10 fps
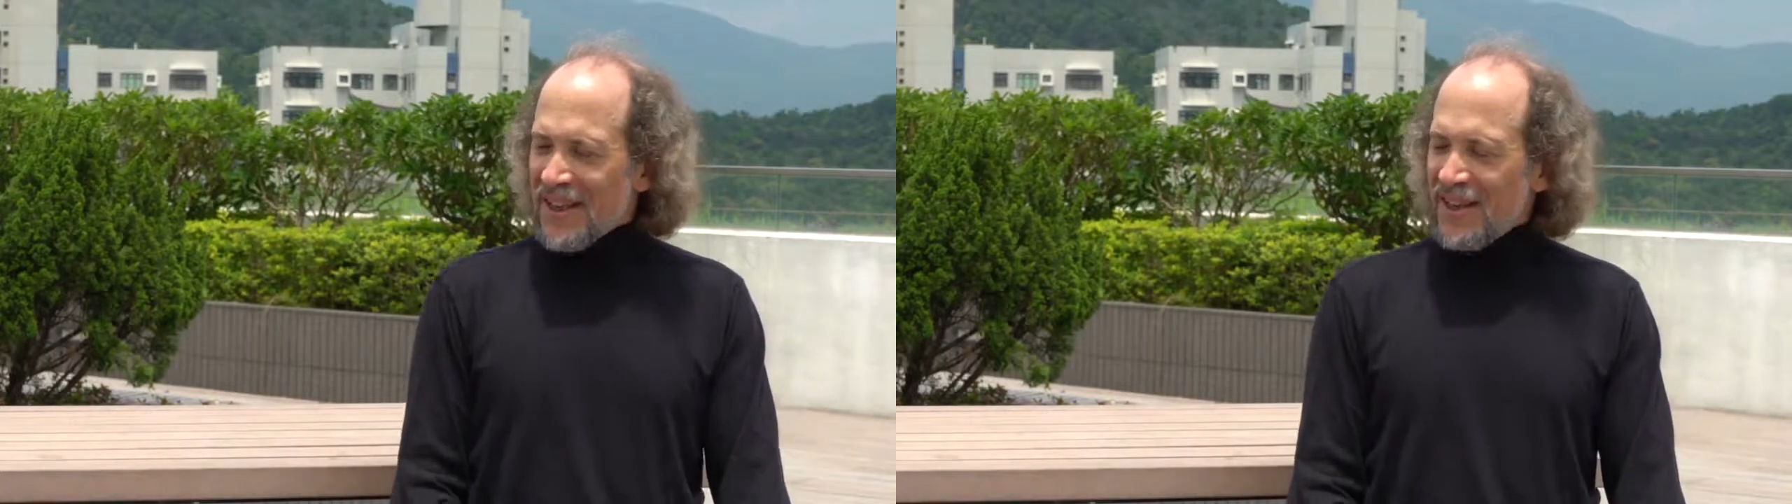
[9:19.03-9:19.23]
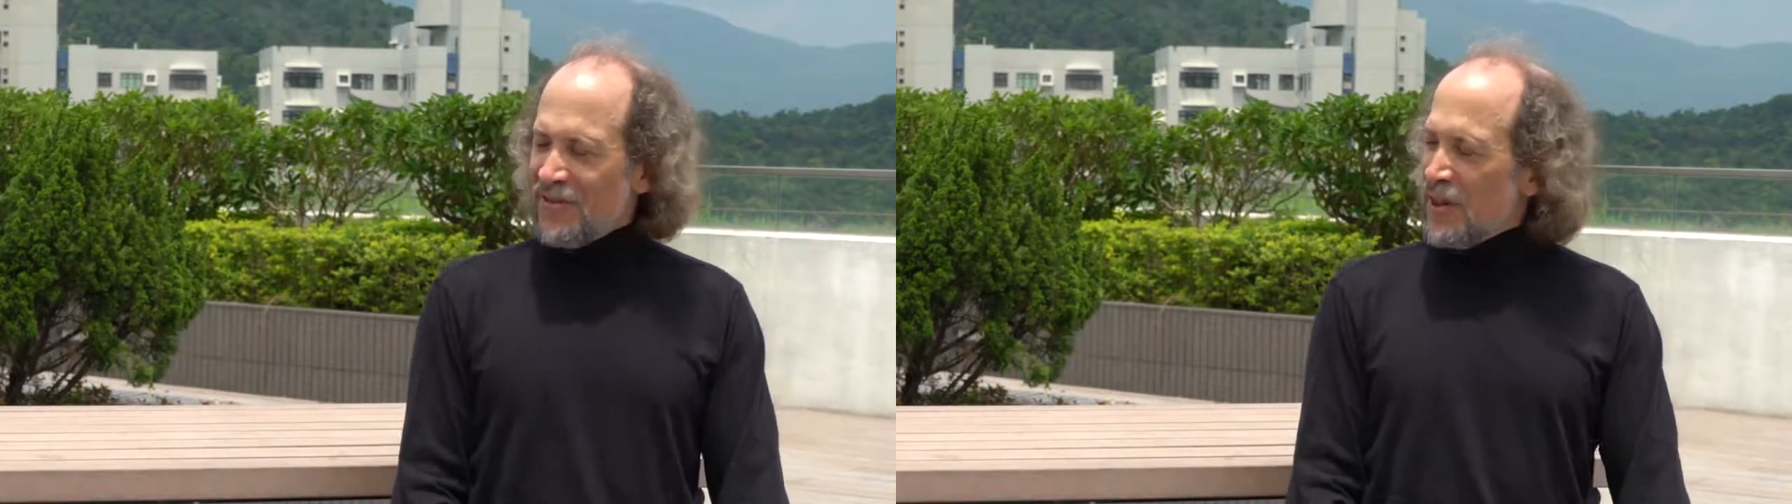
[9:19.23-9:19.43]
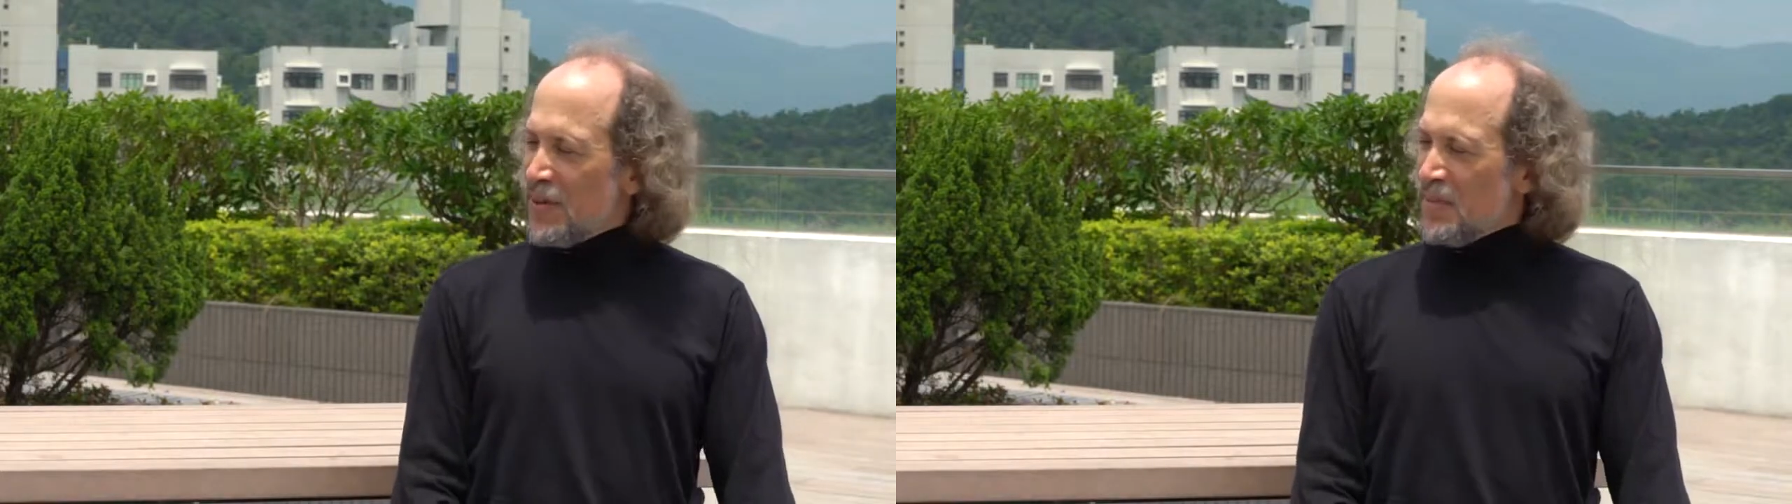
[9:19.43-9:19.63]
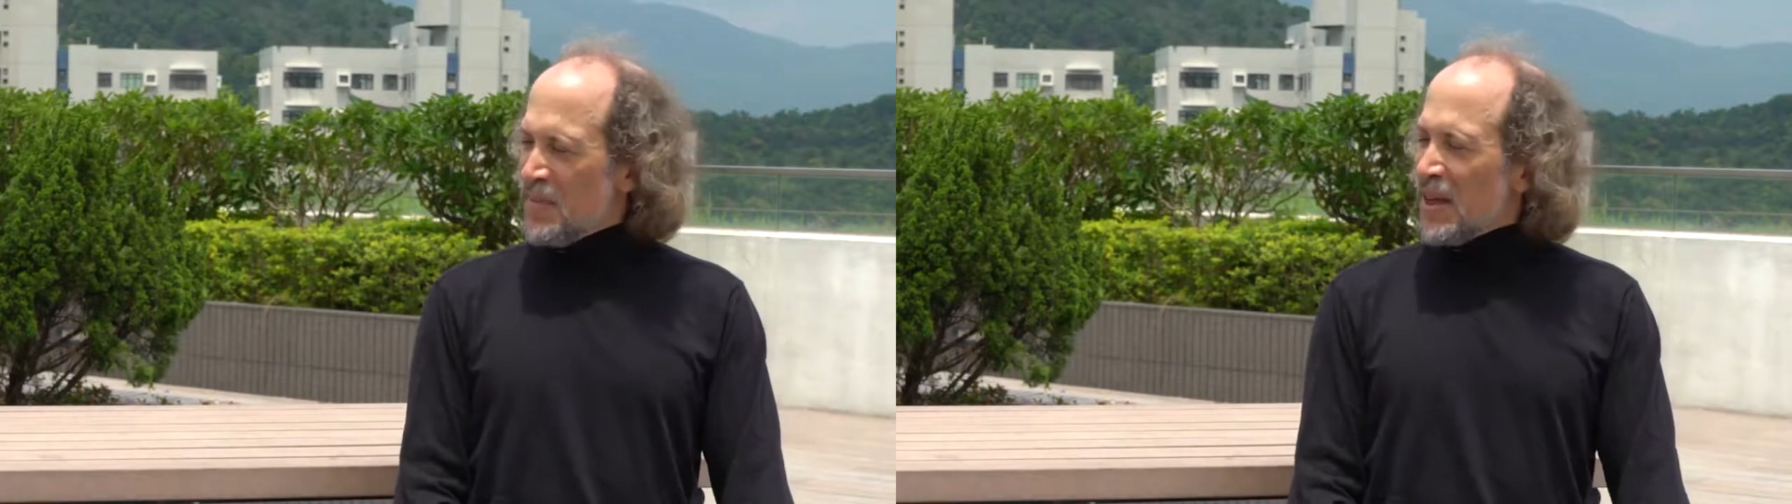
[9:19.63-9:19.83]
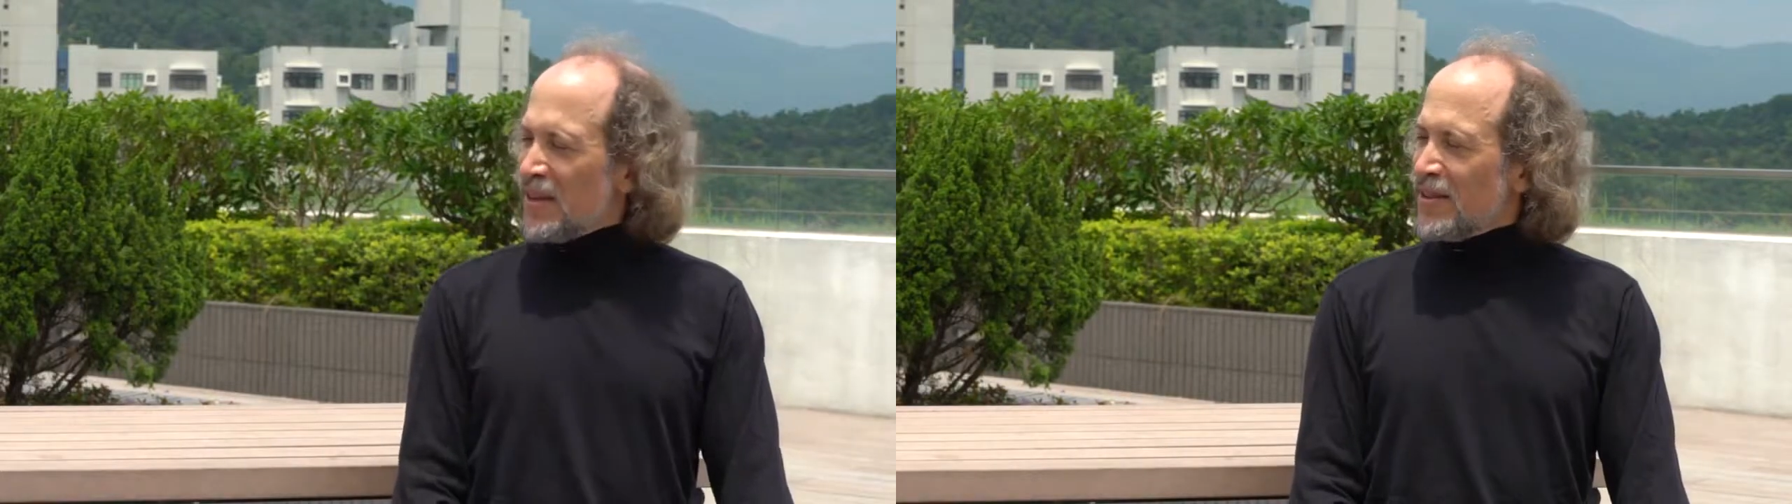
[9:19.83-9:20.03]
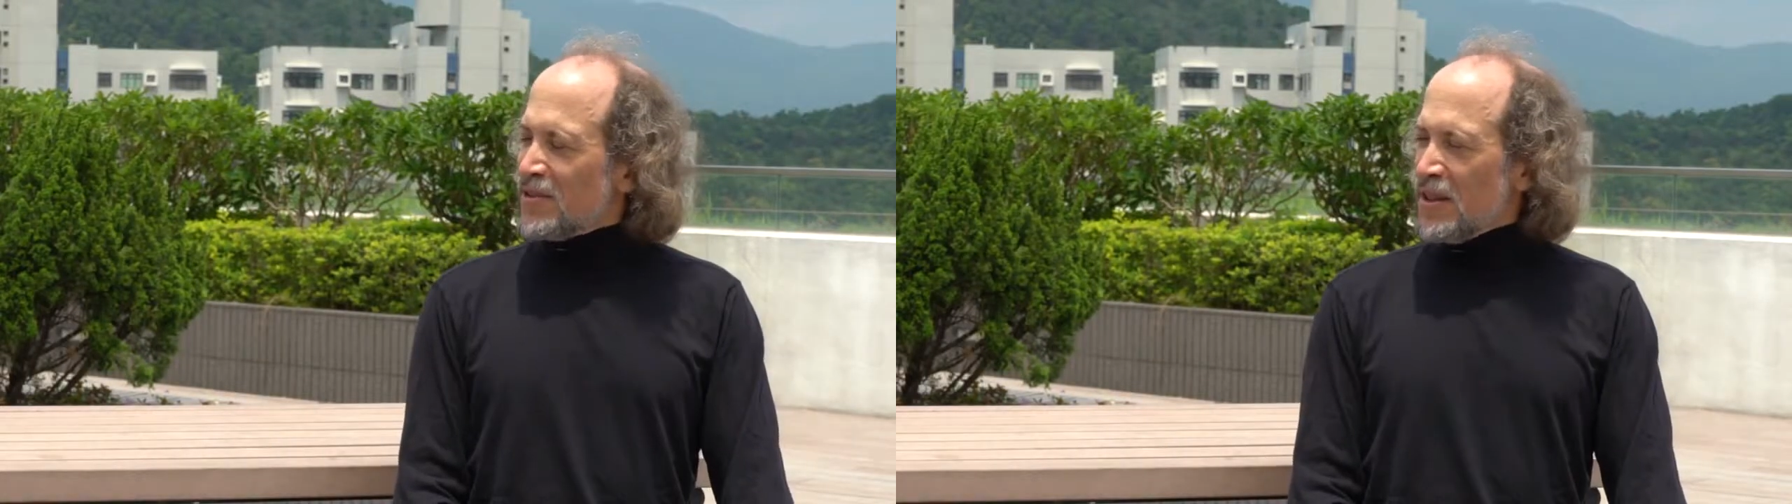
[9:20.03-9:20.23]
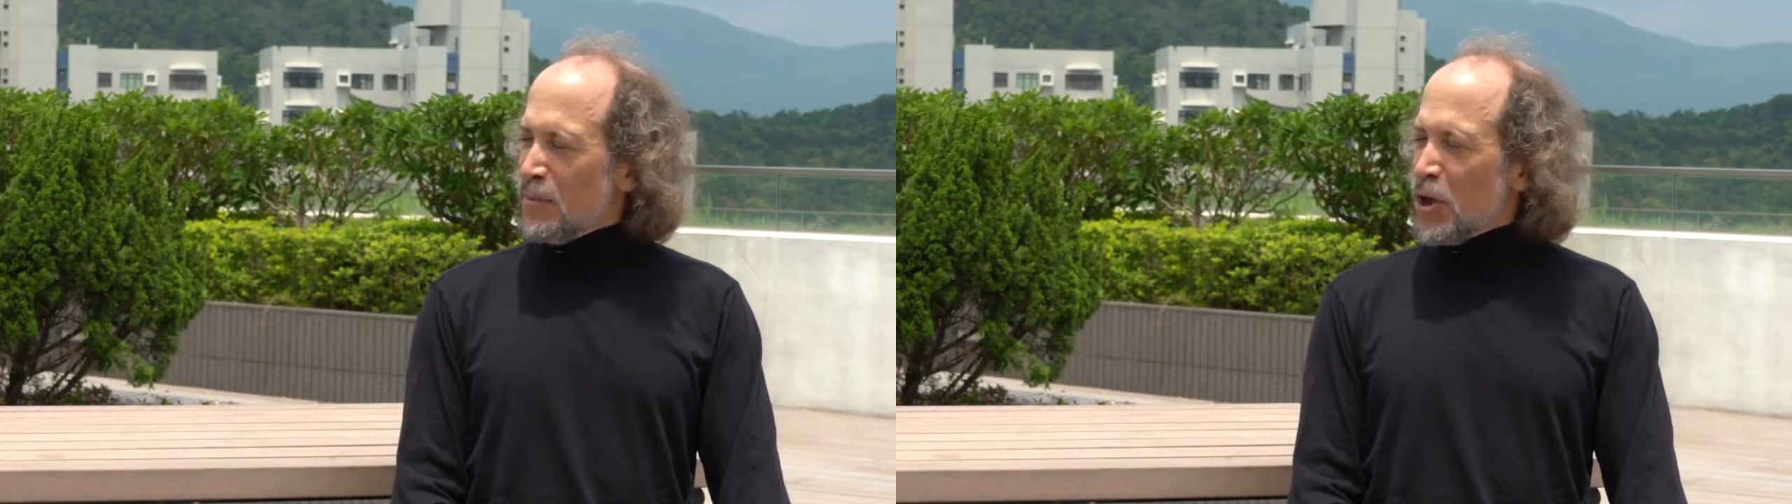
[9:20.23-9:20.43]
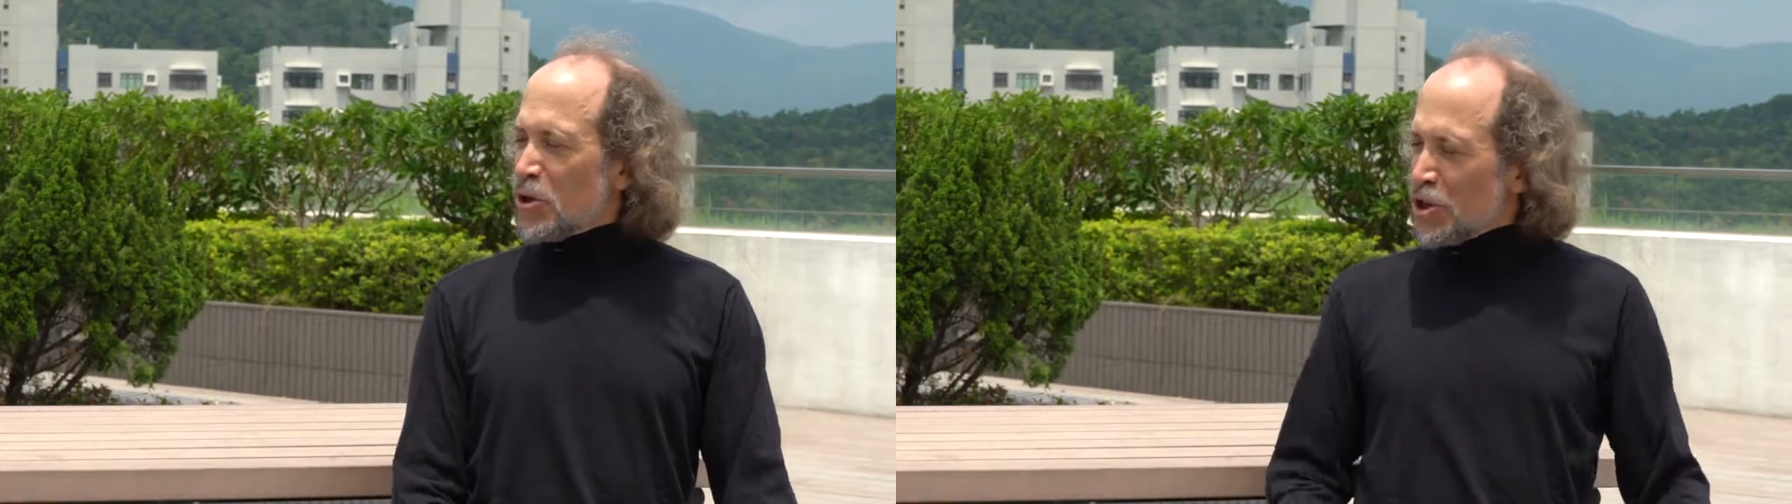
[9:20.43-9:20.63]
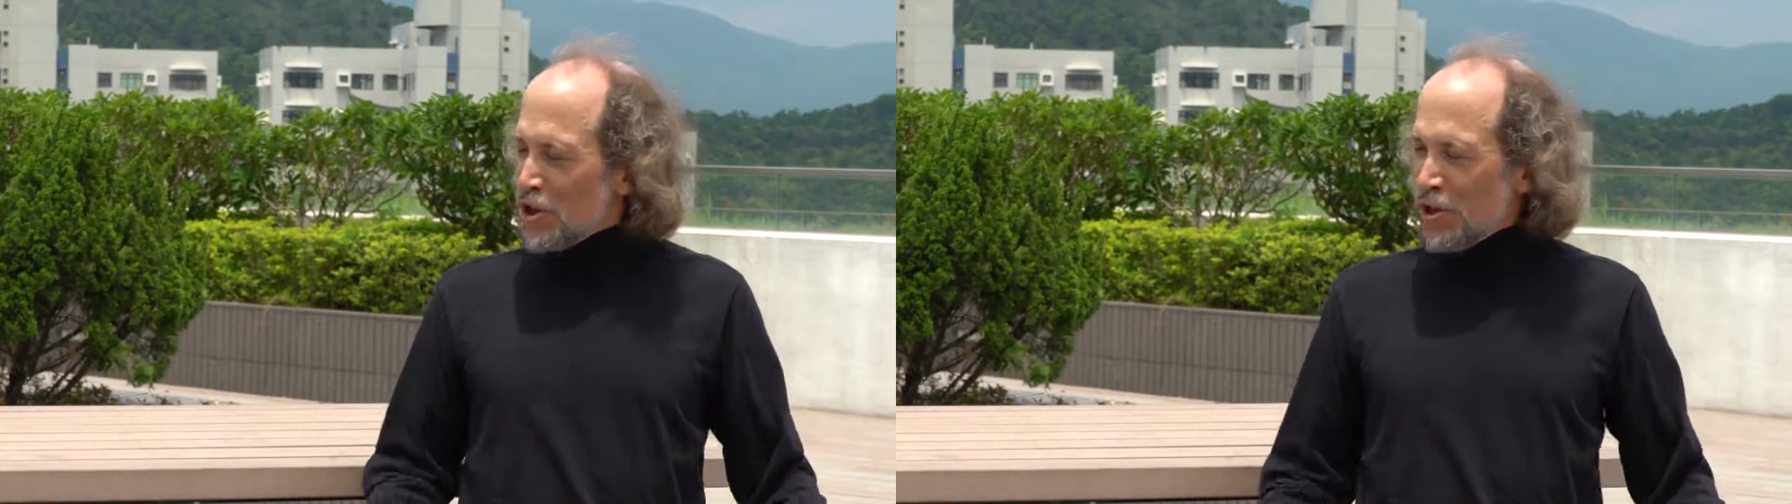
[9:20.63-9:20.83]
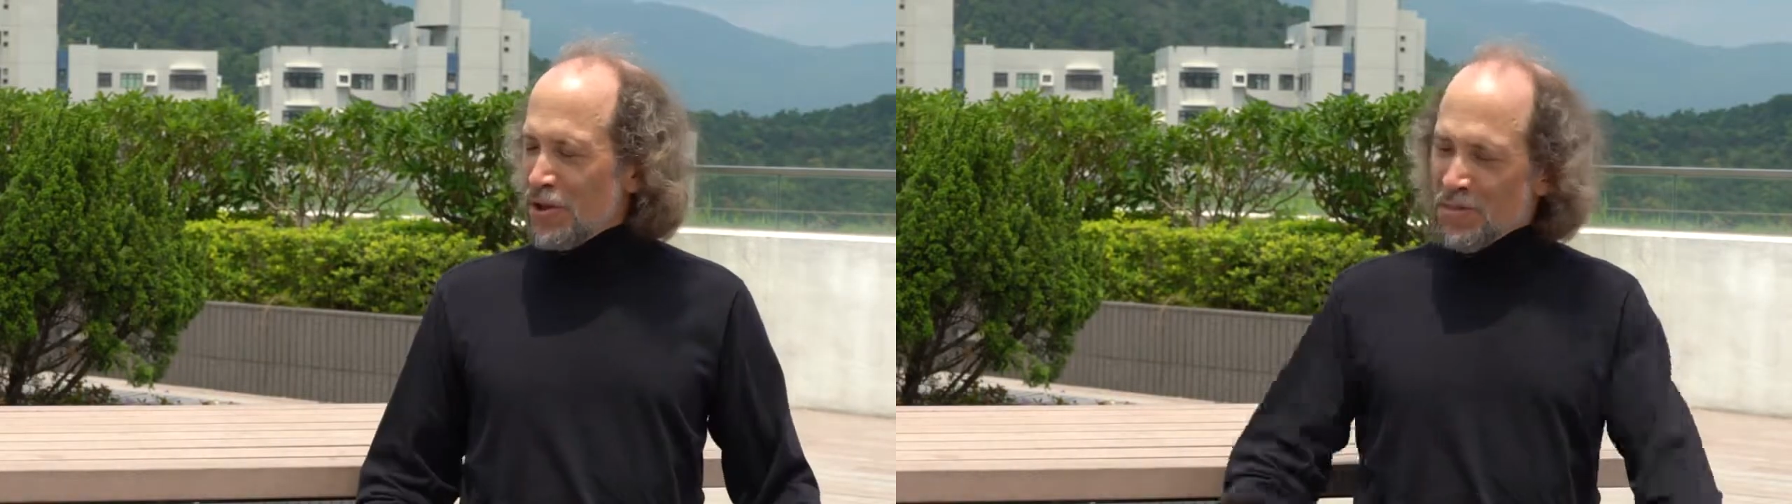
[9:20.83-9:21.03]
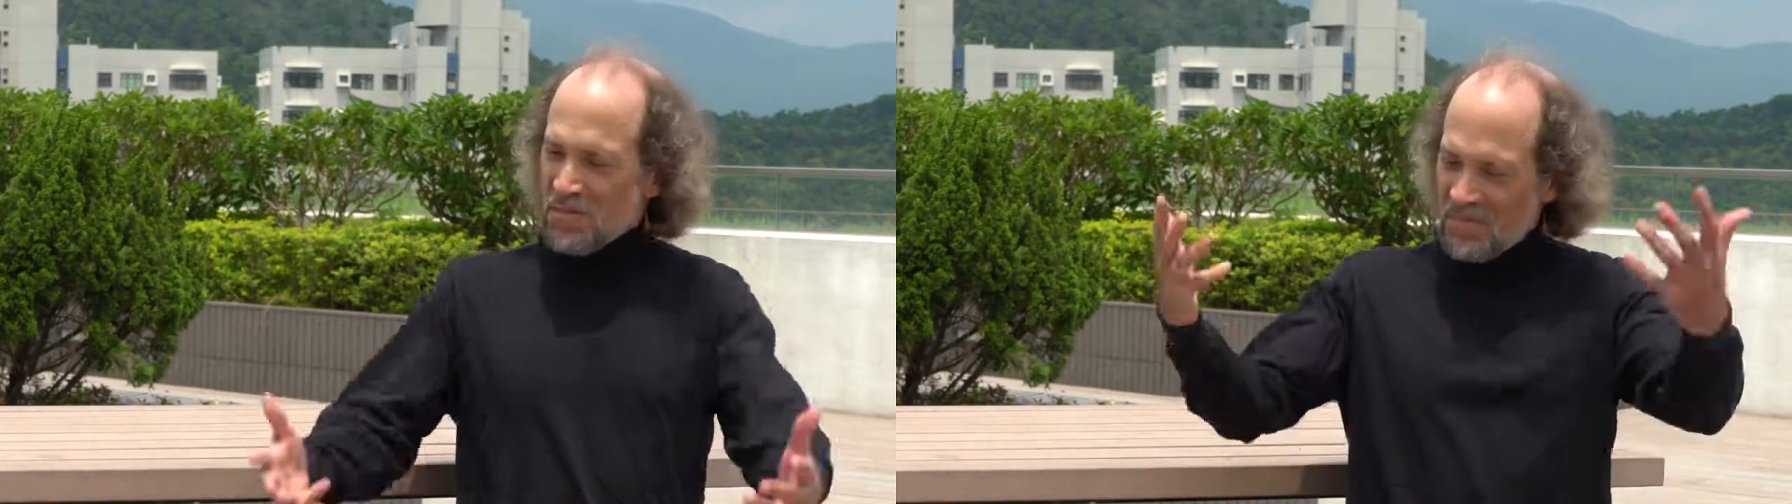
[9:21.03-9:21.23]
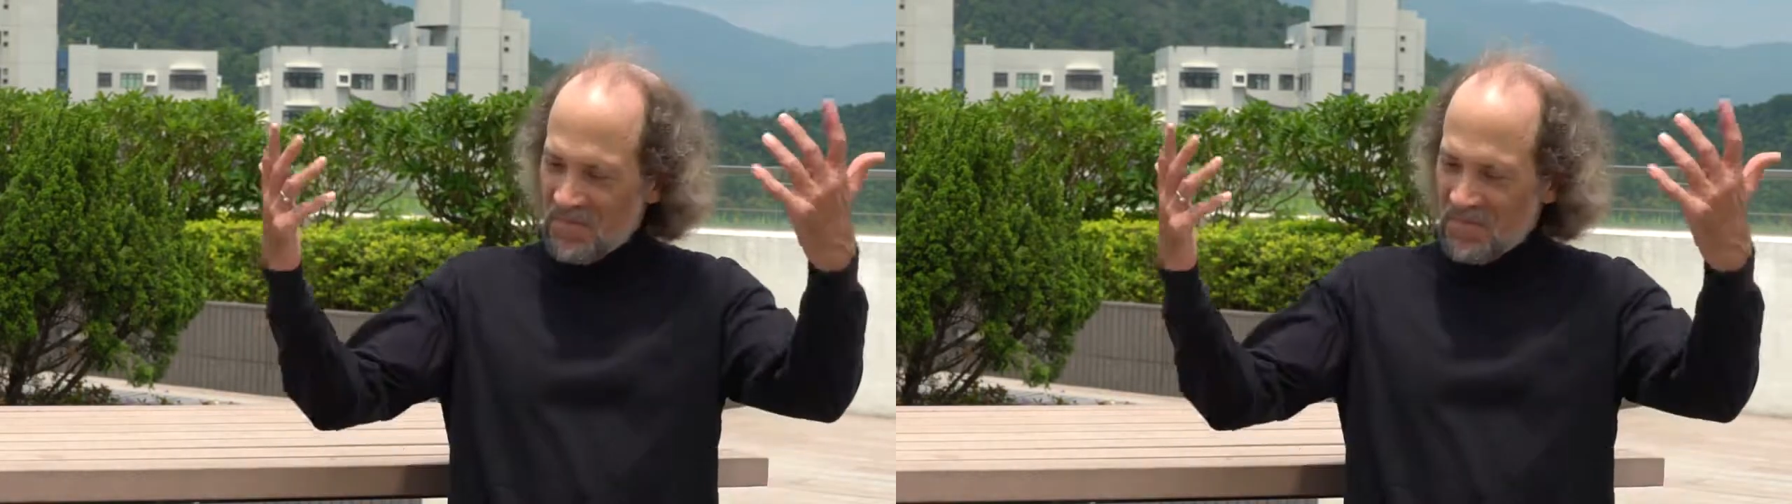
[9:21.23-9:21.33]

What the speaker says: give him at least the emotional